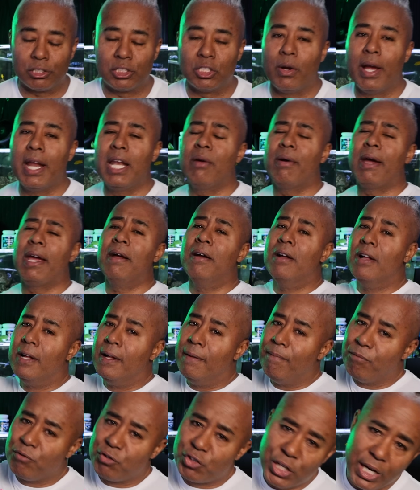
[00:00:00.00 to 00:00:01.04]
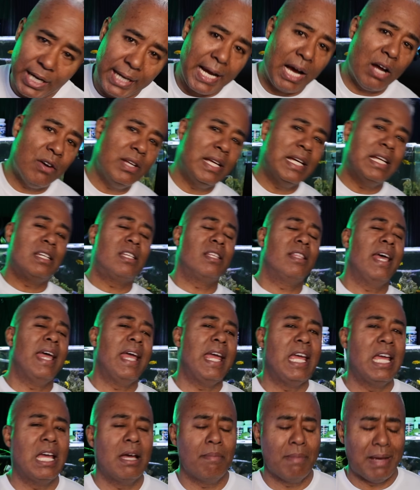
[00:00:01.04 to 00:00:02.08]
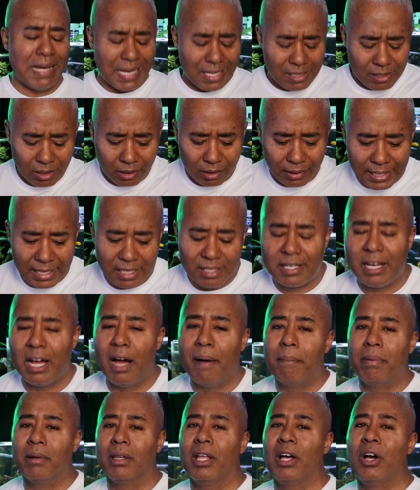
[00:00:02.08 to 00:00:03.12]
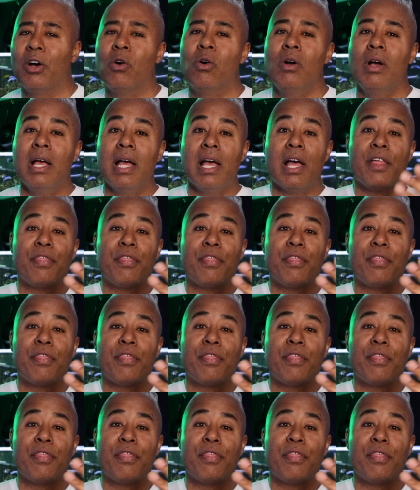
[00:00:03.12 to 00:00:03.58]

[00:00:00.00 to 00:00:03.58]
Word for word: So anyway, check out Into the A M in the link down below.